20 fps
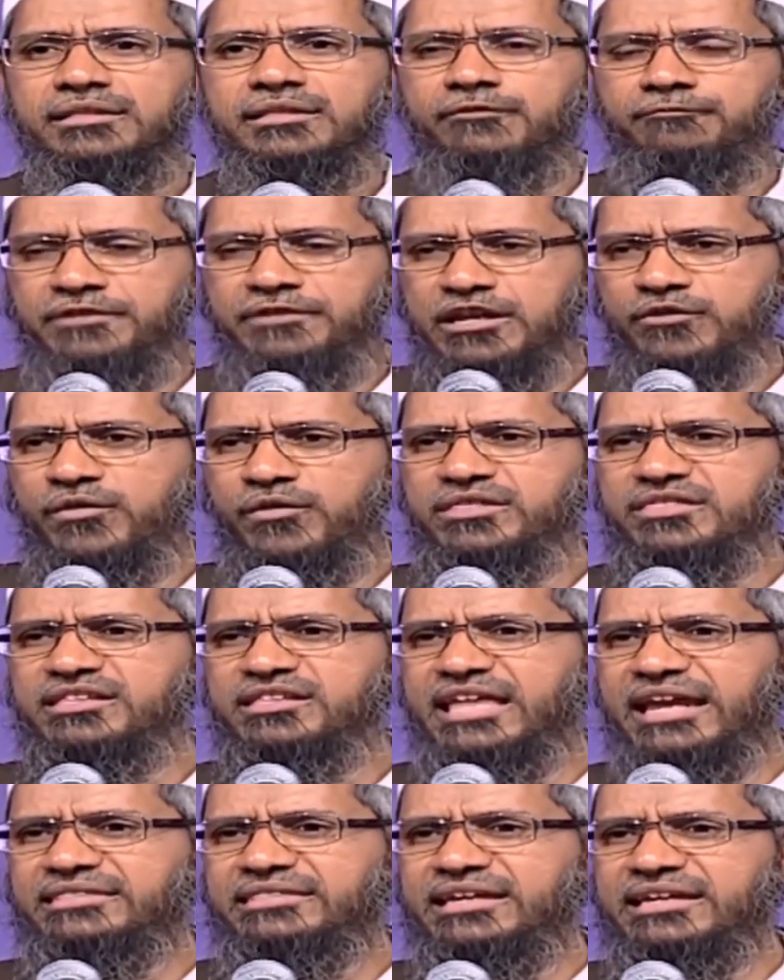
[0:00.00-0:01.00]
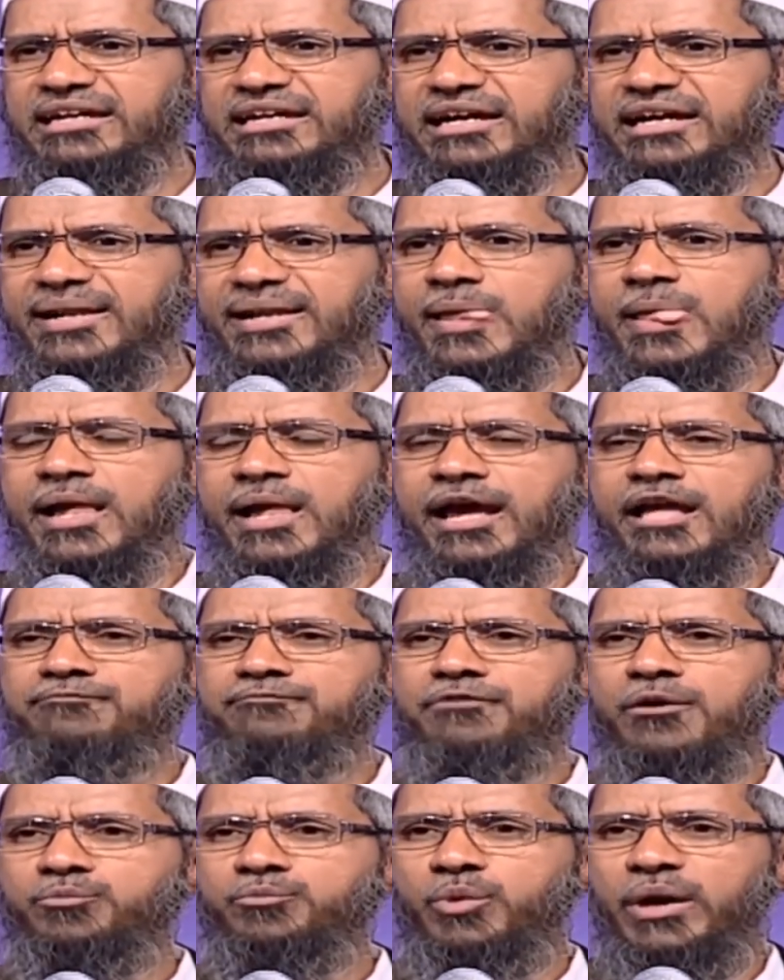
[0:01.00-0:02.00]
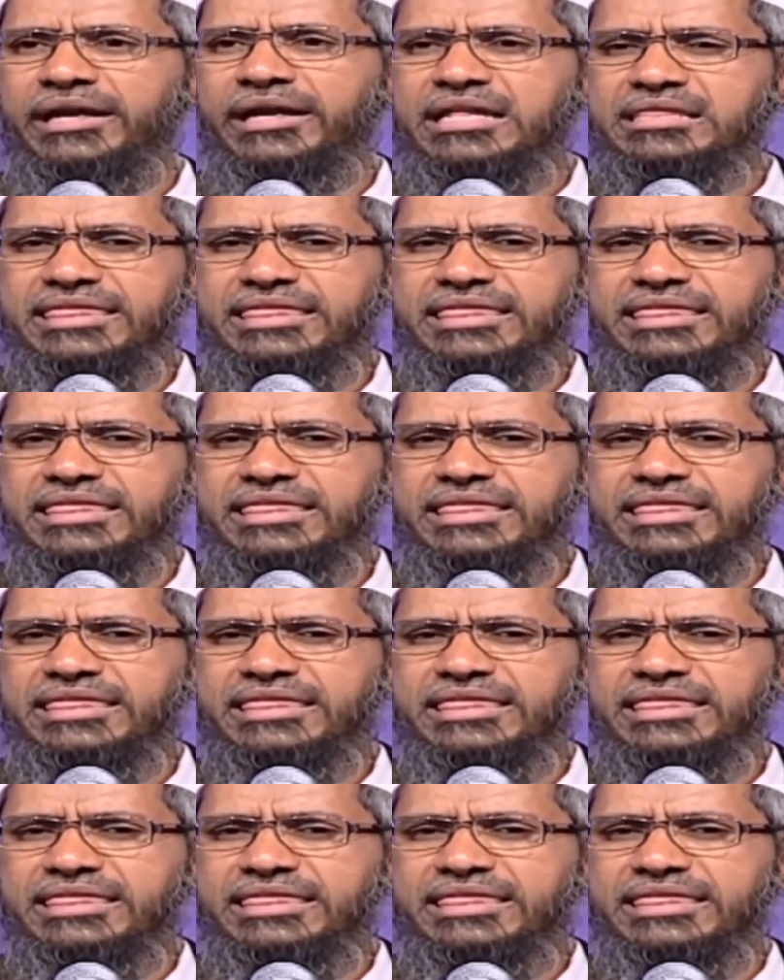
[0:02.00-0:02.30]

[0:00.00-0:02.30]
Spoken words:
the frequency that they hear is from 20